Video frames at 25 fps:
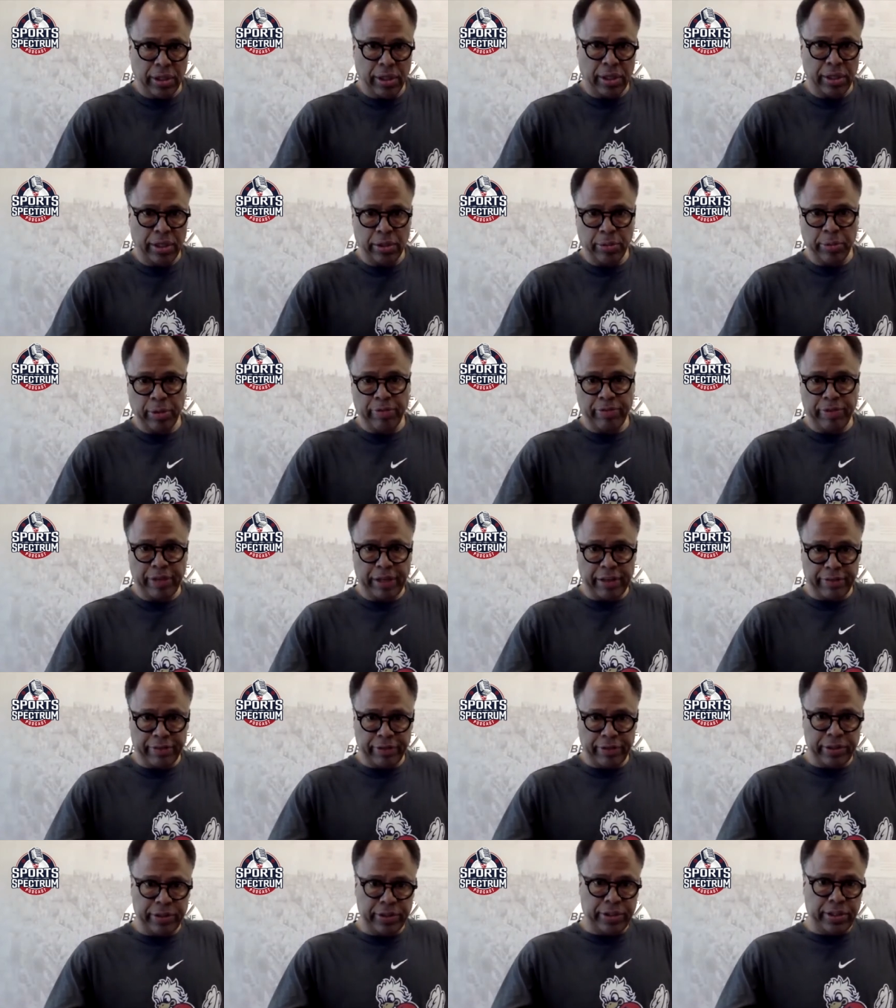He'll be
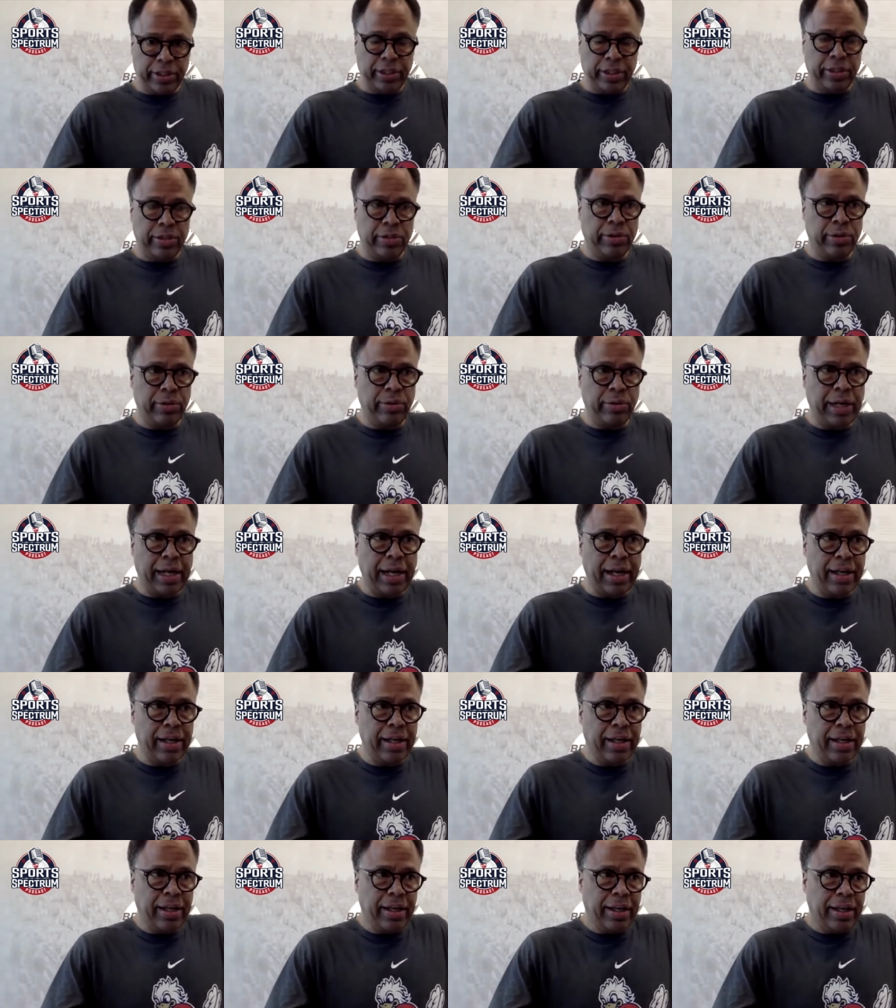faithful to see it through. And I
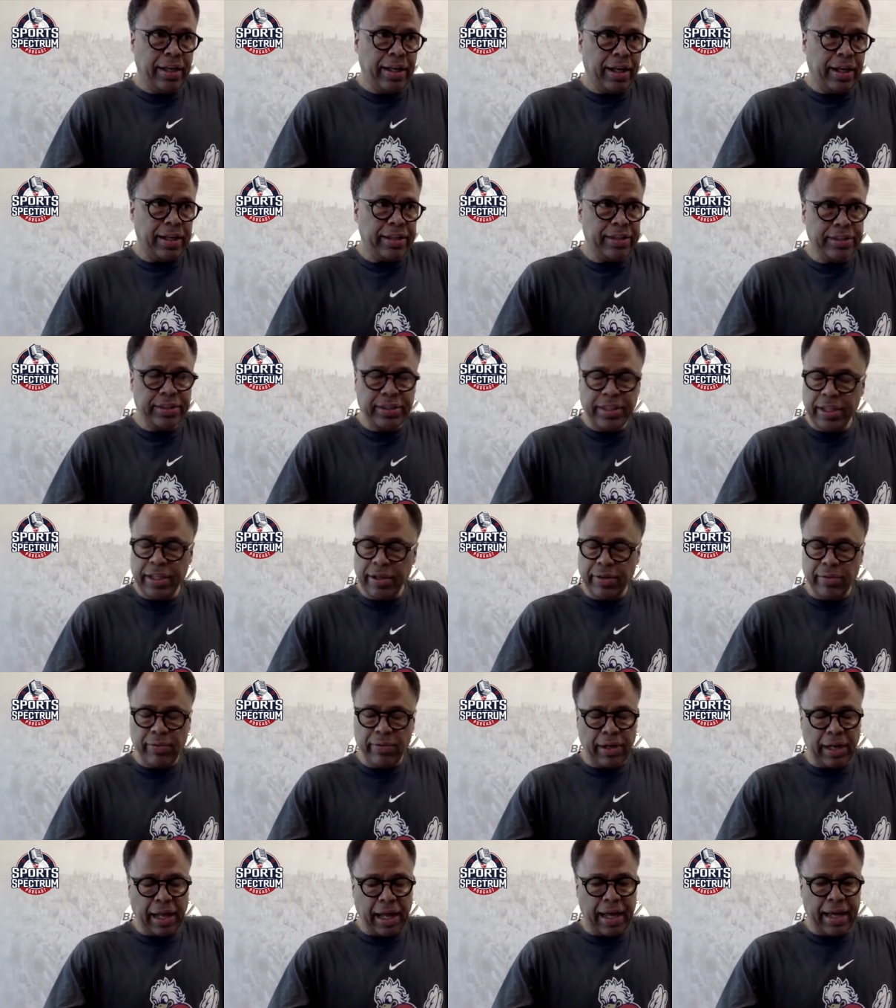just think
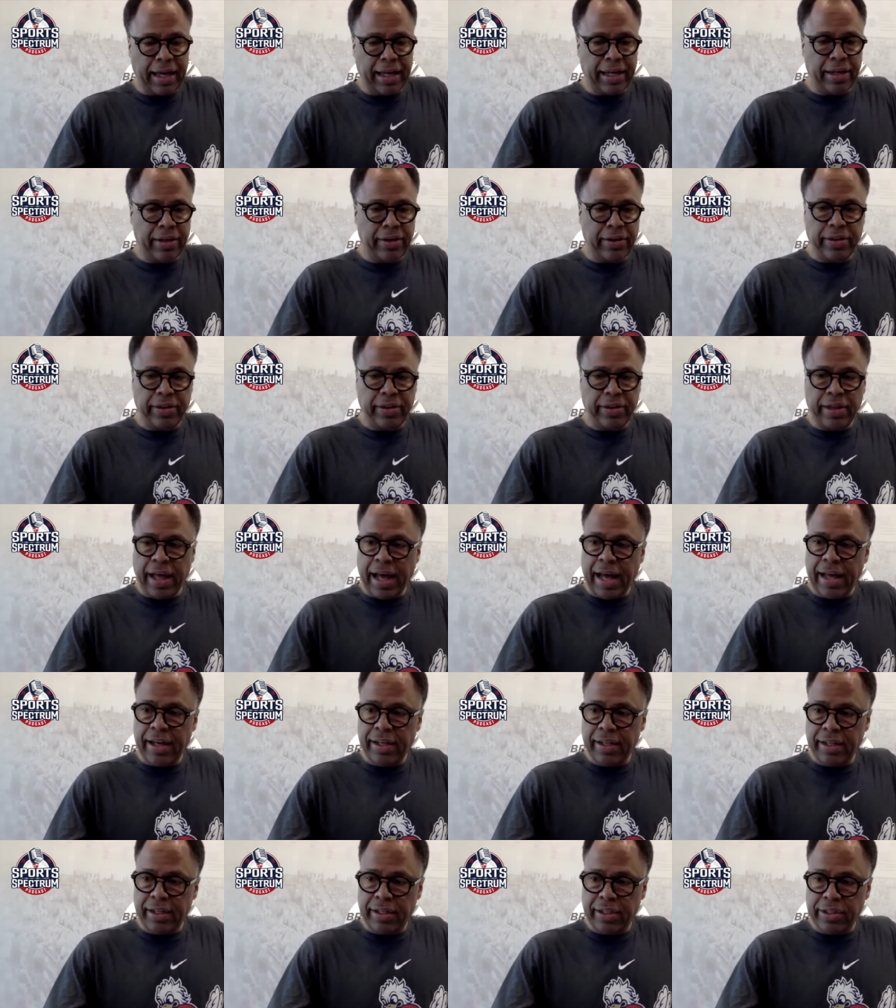relying on that
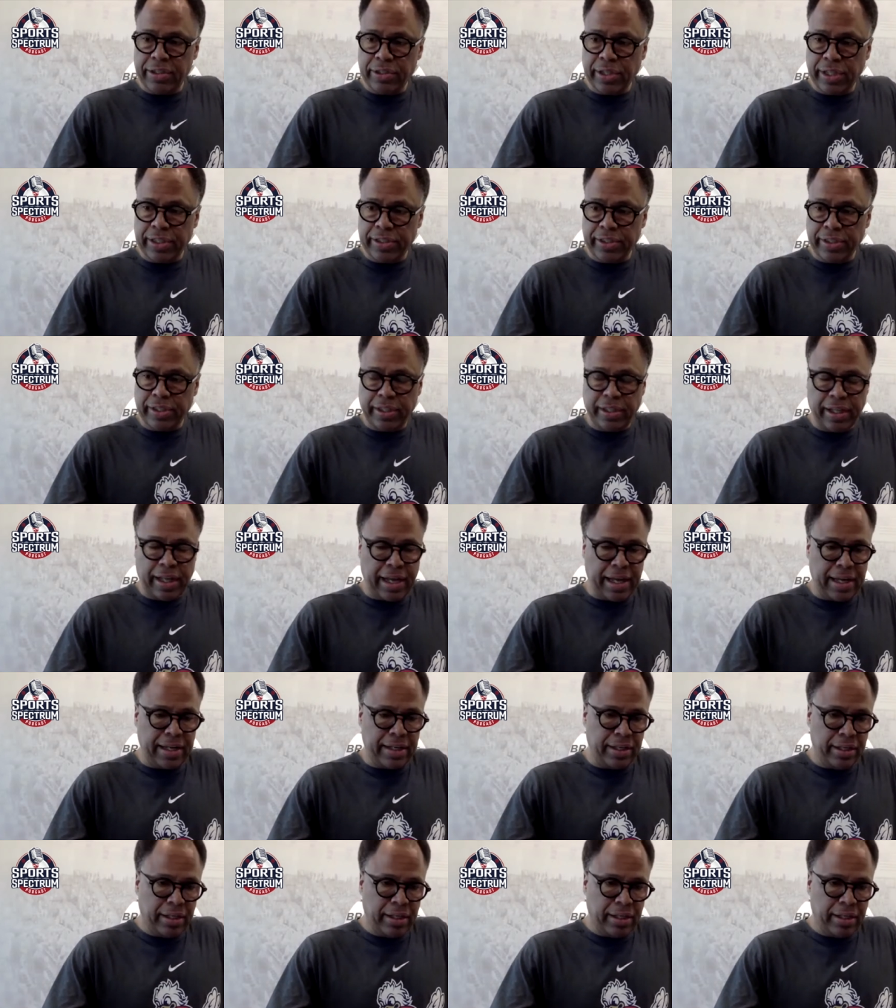and trusting in that